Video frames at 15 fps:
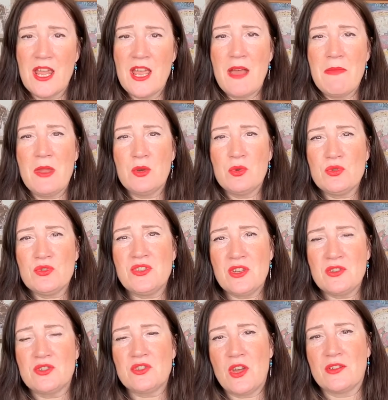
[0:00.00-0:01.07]
and then also
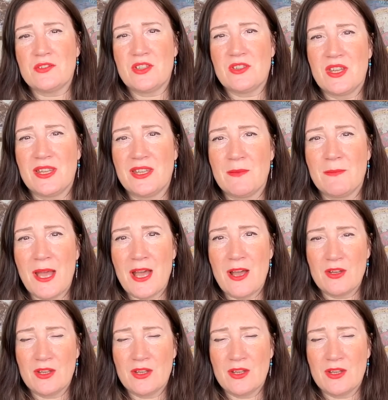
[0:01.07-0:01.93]
start to think about,